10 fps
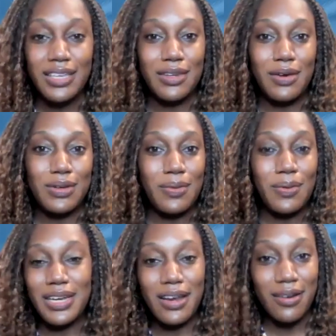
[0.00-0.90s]
your
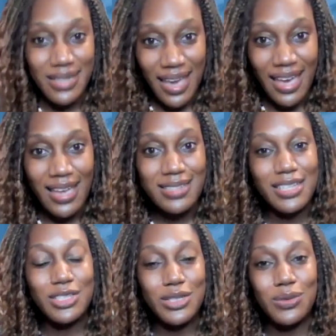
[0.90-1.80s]
ordinary dads
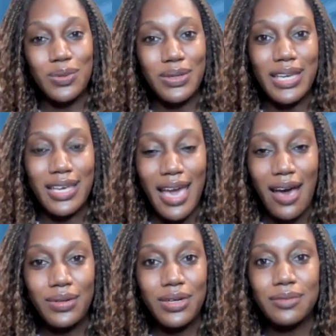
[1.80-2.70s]
that you will
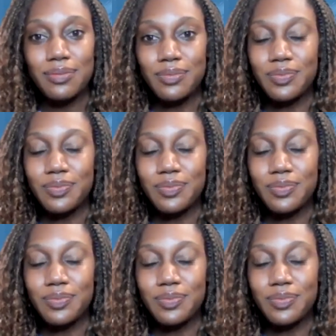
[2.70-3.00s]
encounter